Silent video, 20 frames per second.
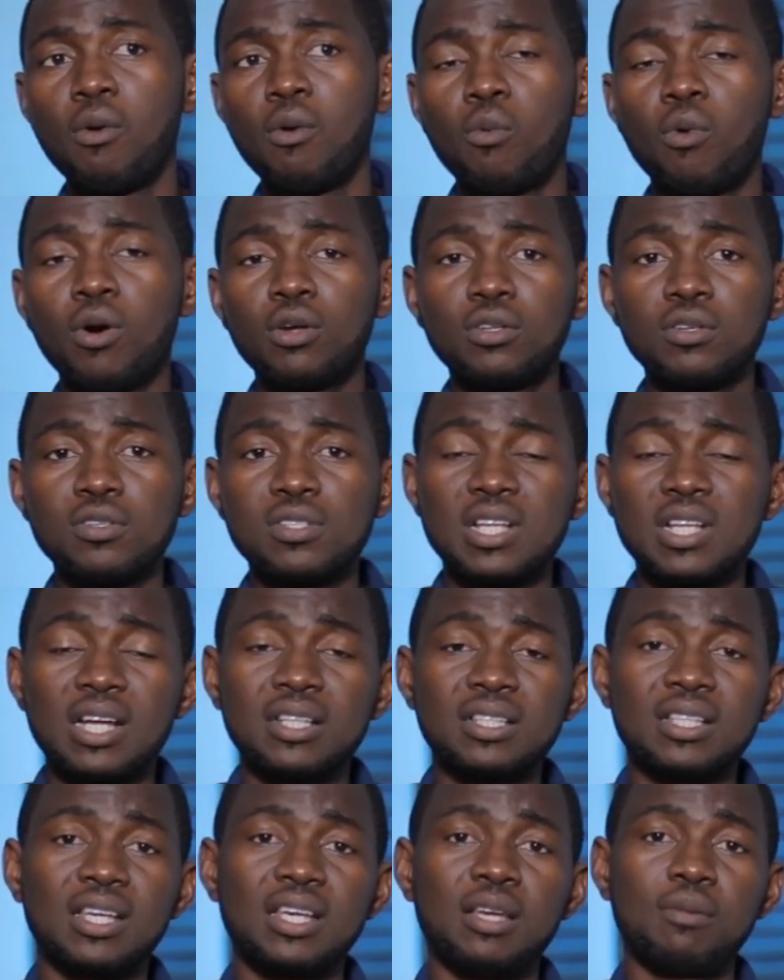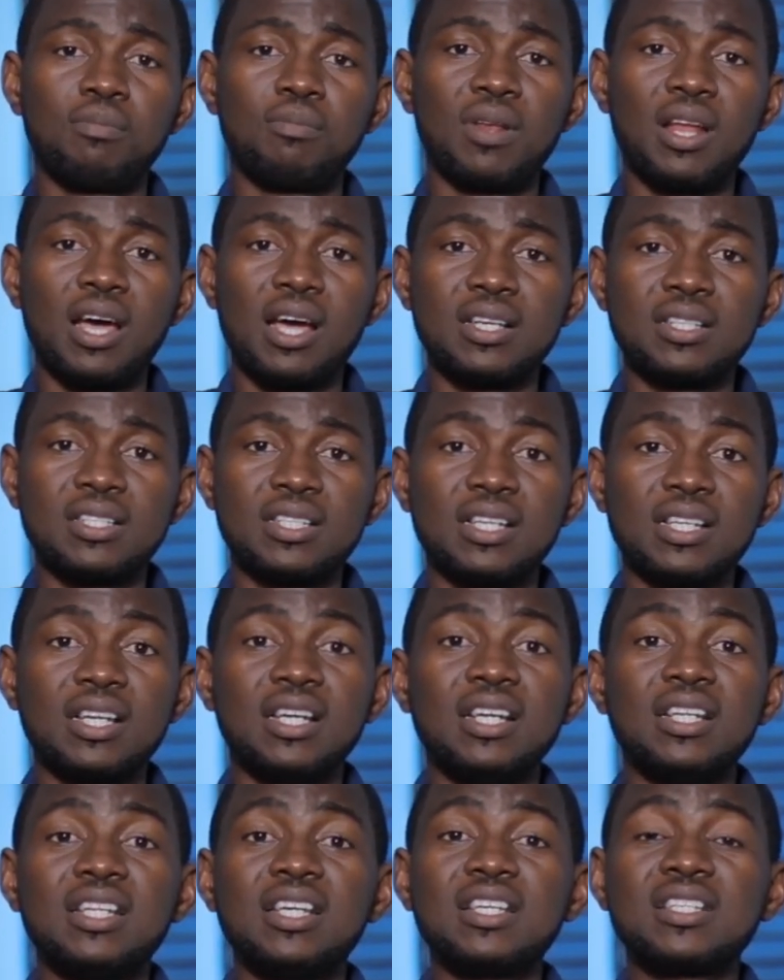What does that implies?
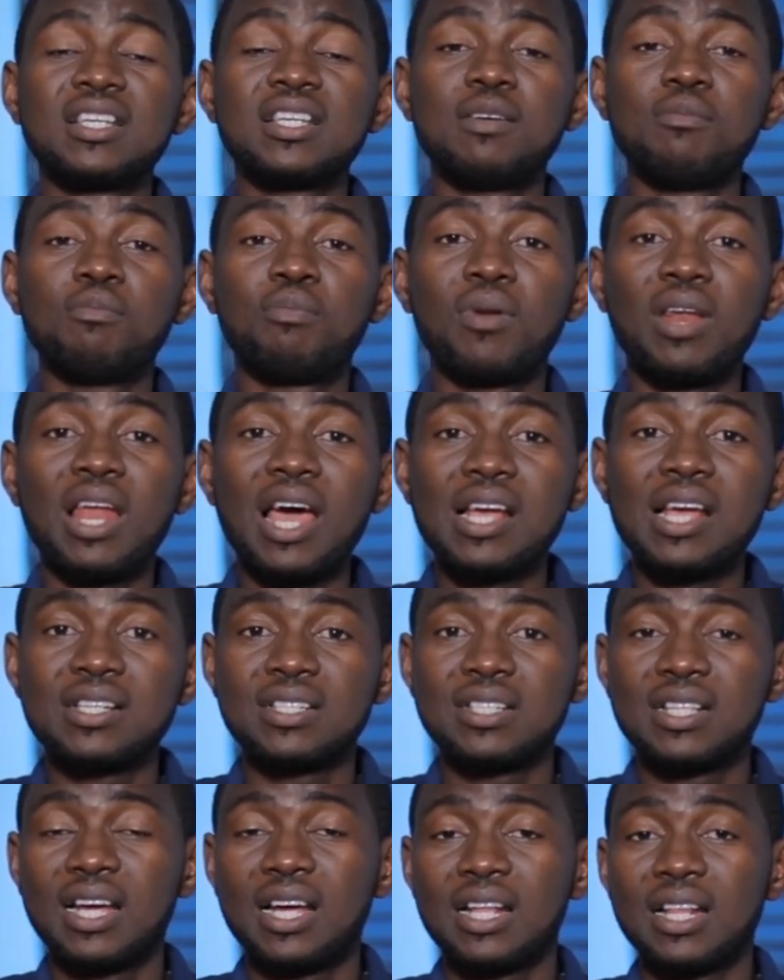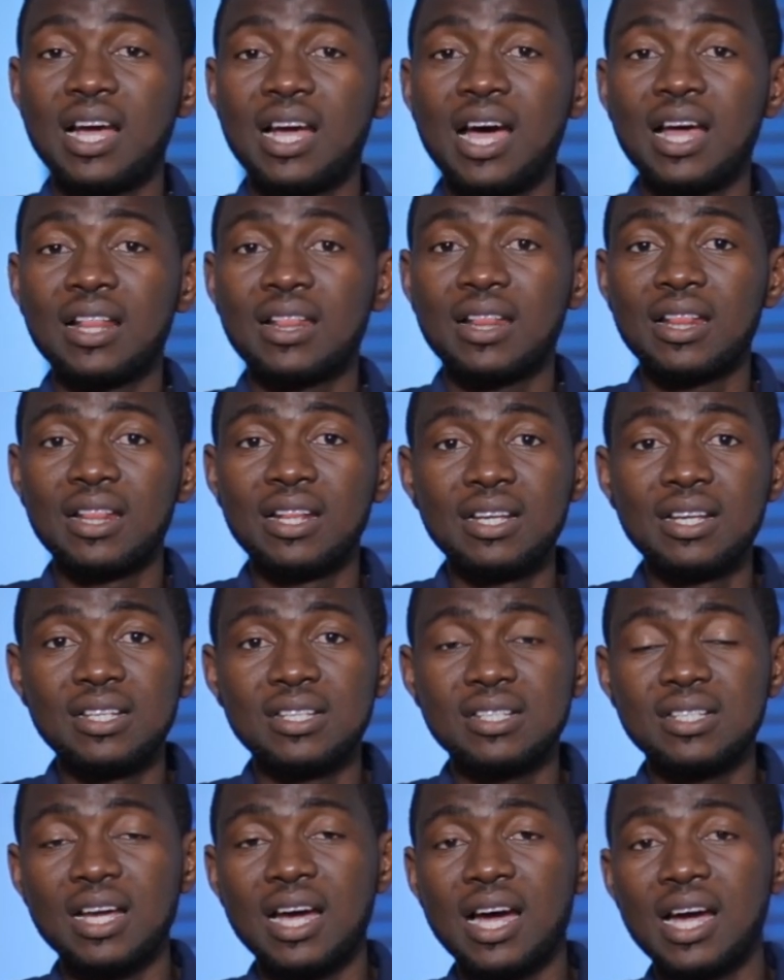This implies that at
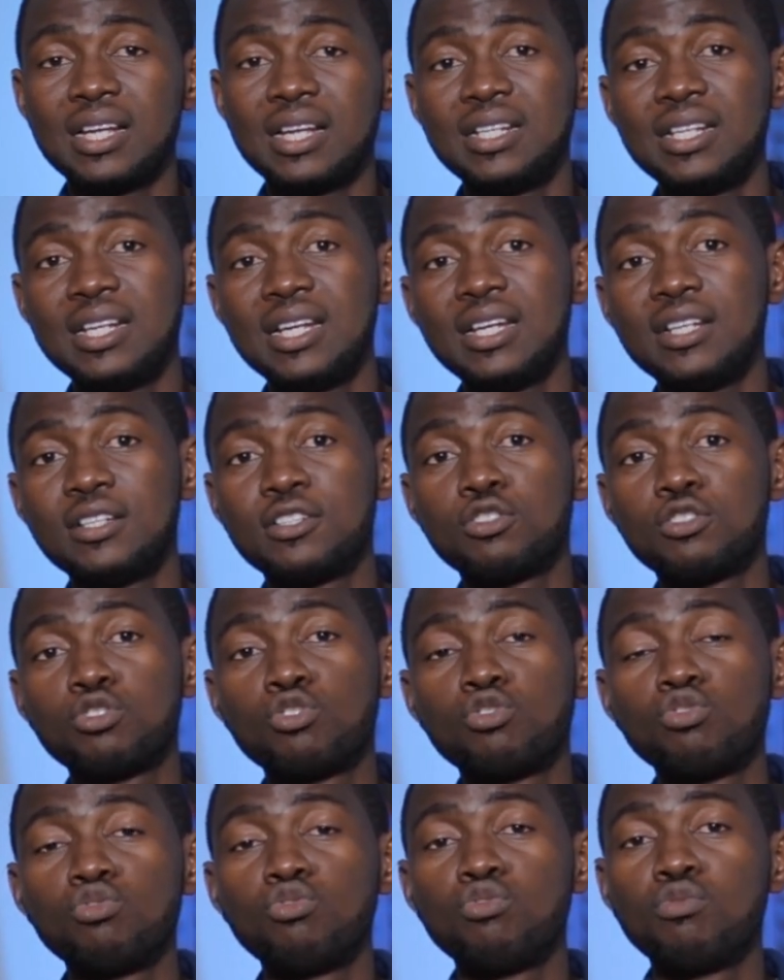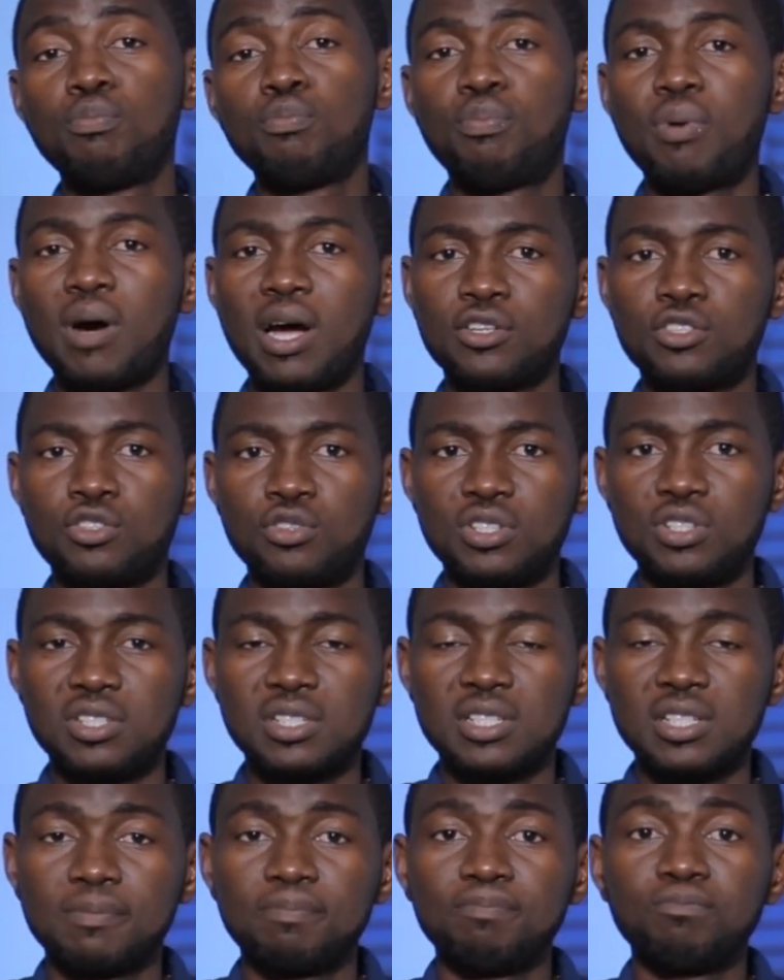least I need two
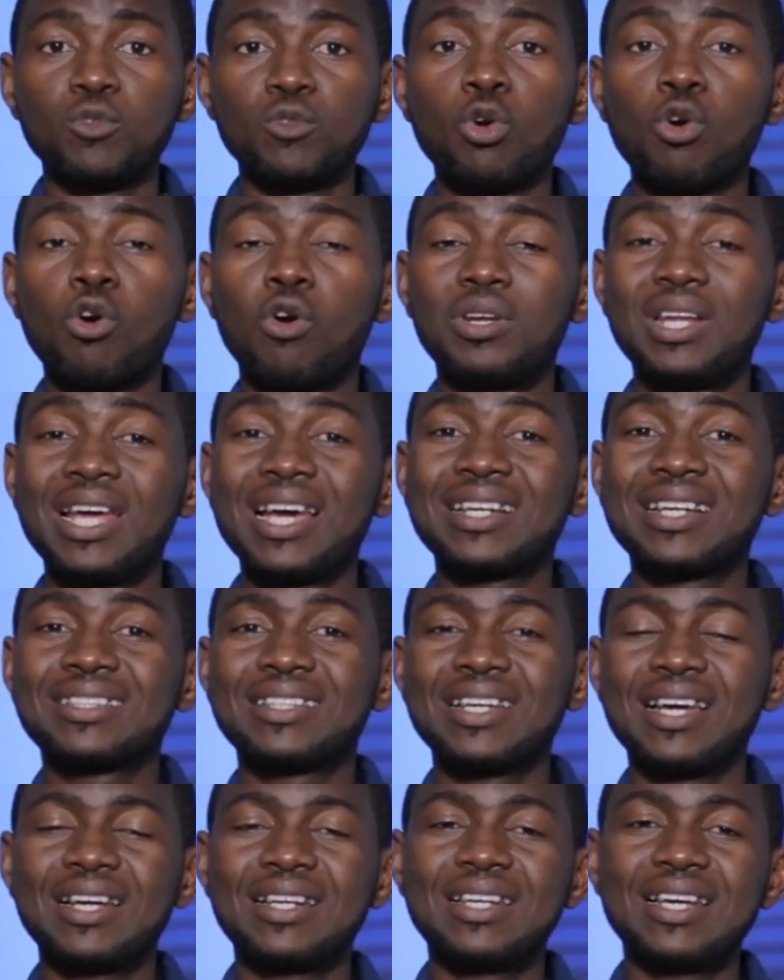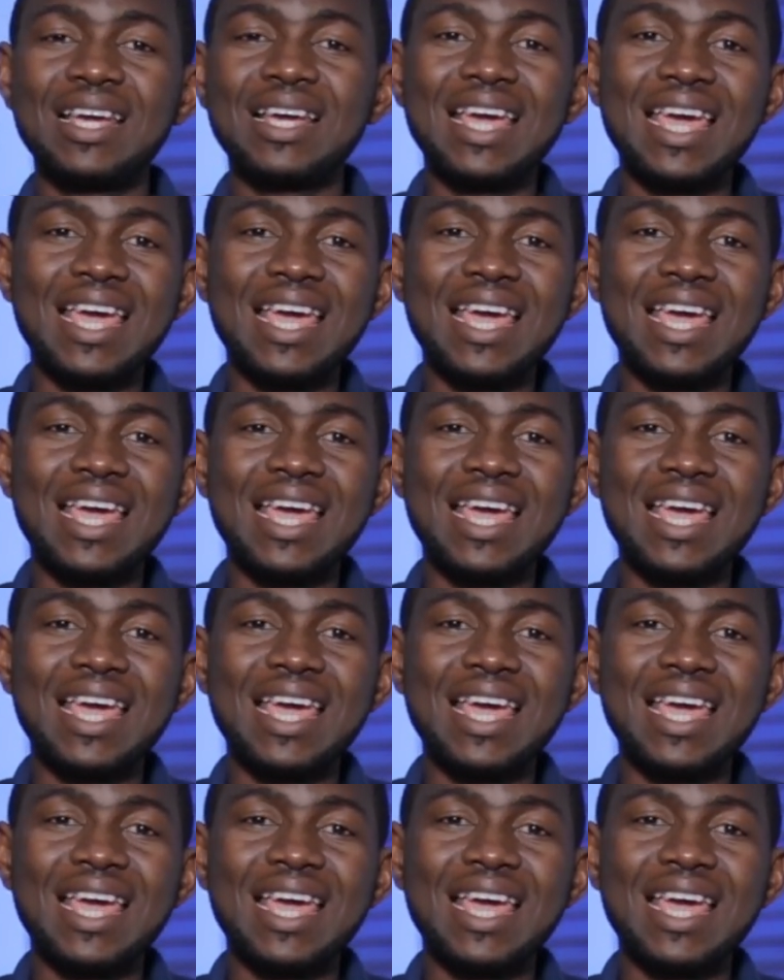batteries connected